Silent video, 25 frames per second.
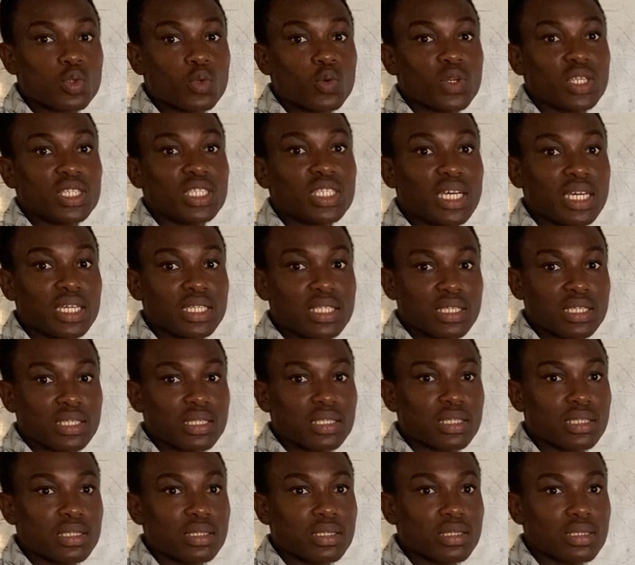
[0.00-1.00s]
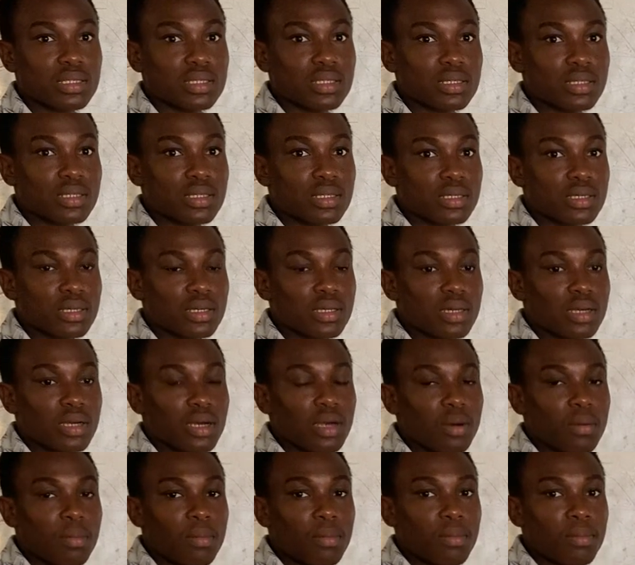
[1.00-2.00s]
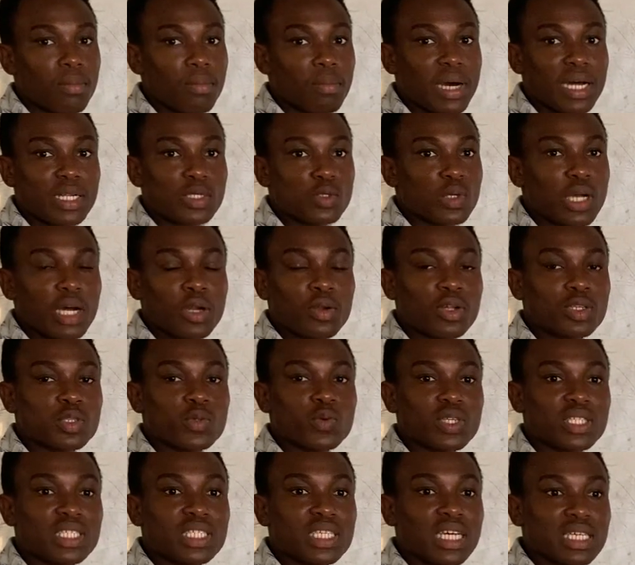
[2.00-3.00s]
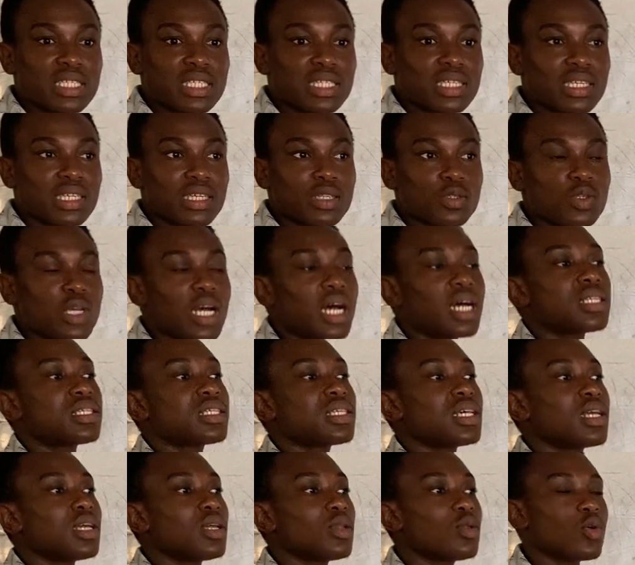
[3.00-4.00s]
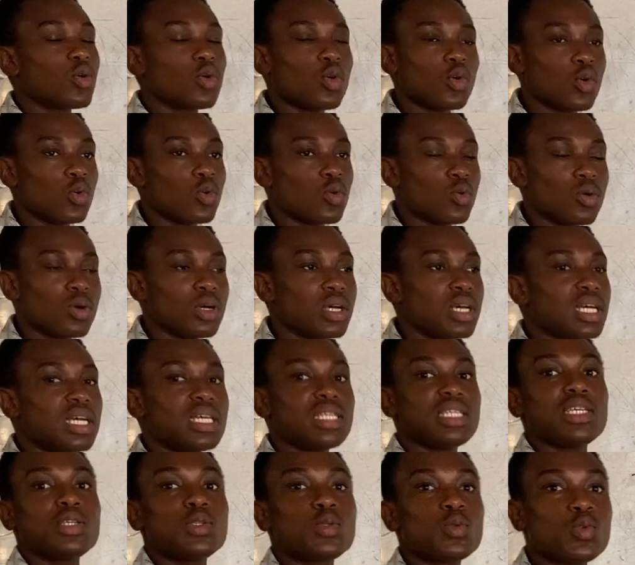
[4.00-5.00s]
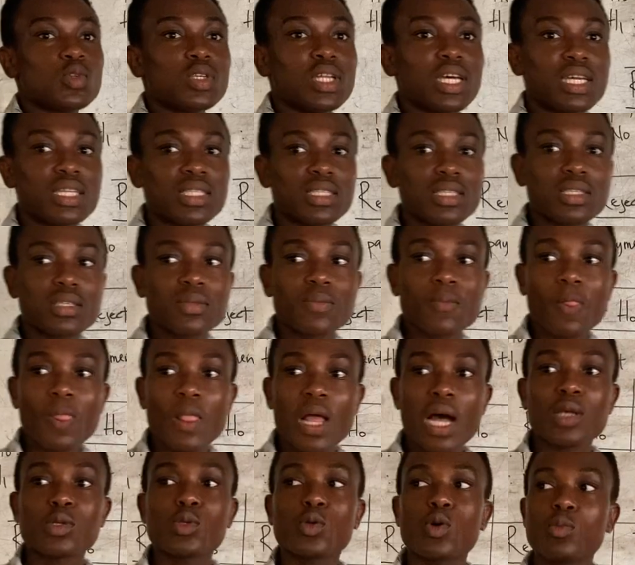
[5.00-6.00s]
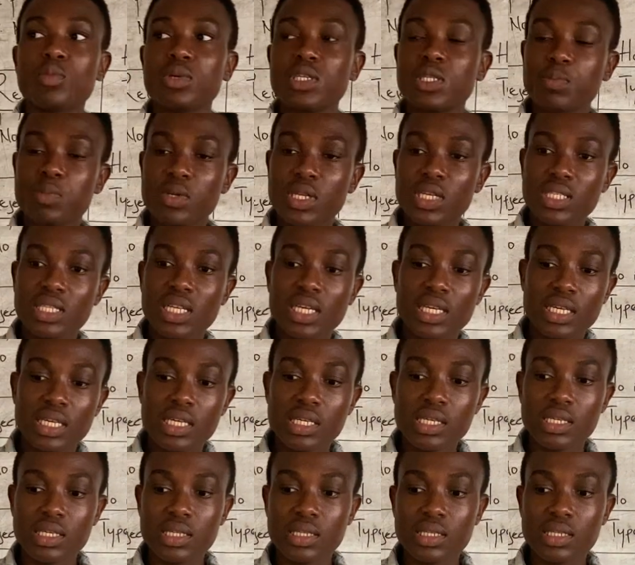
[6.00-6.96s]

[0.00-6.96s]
to reject it. But you are not rejecting it. You are saying, oh, this student has not misplaced the key,